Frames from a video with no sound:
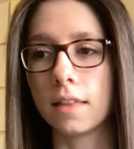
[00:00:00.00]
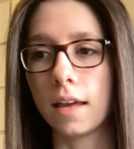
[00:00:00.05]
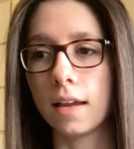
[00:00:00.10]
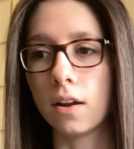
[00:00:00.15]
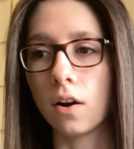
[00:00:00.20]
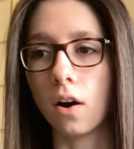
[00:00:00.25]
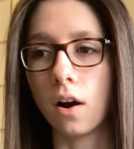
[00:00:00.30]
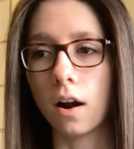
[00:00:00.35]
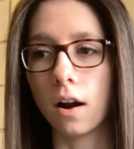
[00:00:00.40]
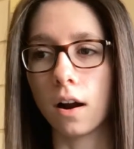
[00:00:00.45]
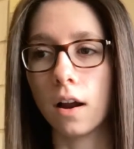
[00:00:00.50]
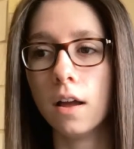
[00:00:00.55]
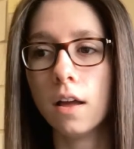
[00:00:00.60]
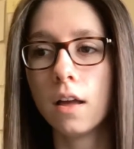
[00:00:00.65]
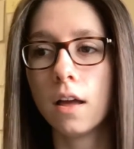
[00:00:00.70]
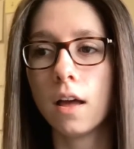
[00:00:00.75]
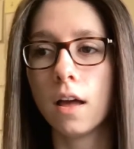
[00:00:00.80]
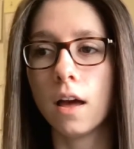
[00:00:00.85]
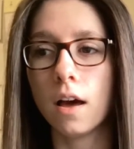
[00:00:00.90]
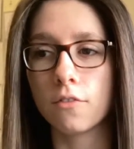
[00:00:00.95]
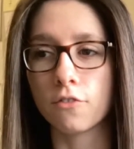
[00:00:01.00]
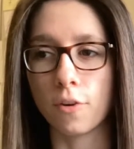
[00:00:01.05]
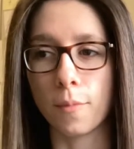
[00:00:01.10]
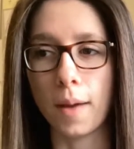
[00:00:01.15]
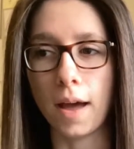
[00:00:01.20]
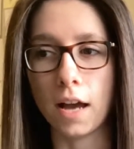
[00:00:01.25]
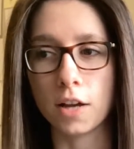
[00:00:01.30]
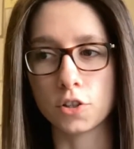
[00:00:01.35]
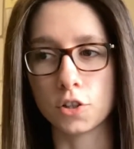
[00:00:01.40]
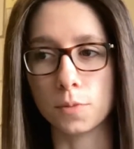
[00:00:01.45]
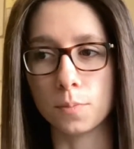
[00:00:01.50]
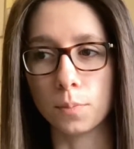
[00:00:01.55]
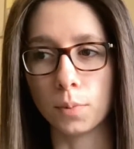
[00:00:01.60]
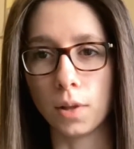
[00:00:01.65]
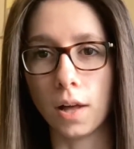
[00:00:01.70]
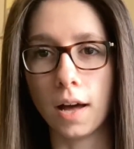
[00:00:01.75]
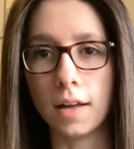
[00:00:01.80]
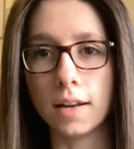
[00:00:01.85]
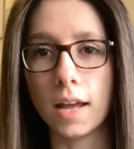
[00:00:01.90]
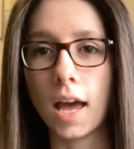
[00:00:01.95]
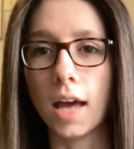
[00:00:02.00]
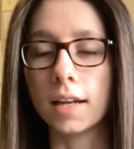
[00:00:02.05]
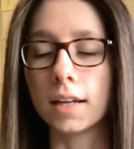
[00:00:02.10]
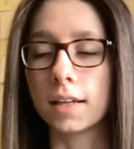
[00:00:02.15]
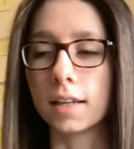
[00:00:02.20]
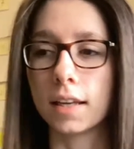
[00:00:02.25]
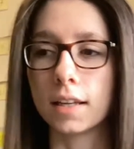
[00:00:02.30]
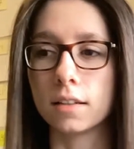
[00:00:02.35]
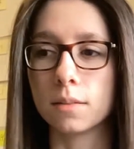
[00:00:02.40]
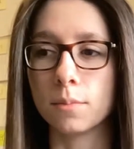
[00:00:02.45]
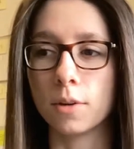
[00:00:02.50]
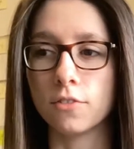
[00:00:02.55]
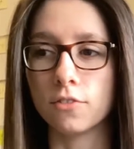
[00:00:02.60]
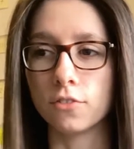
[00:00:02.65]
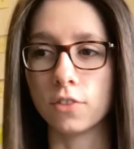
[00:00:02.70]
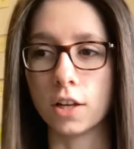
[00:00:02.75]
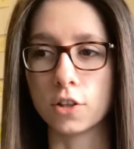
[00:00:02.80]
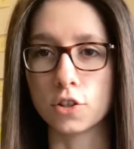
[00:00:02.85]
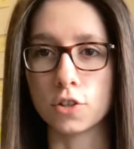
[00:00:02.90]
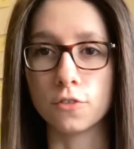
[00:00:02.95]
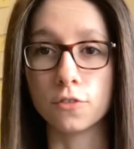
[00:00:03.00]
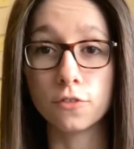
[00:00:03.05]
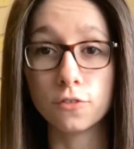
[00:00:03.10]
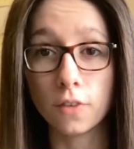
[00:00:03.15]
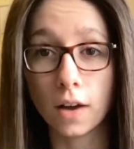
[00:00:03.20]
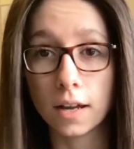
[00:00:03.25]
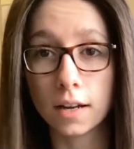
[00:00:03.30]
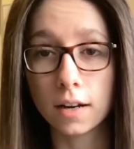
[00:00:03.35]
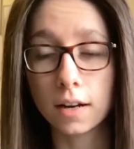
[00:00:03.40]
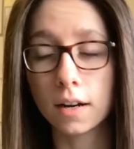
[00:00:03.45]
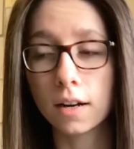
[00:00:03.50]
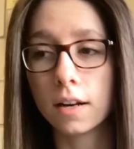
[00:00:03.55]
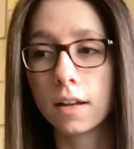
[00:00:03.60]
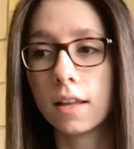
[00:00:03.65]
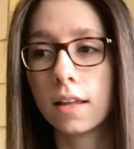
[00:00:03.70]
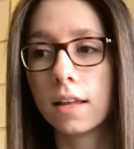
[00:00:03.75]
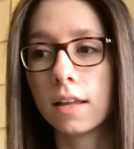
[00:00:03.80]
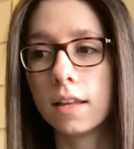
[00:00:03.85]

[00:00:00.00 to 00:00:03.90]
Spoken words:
They are From Ash and Blood and A Kingdom of Flesh and Fire.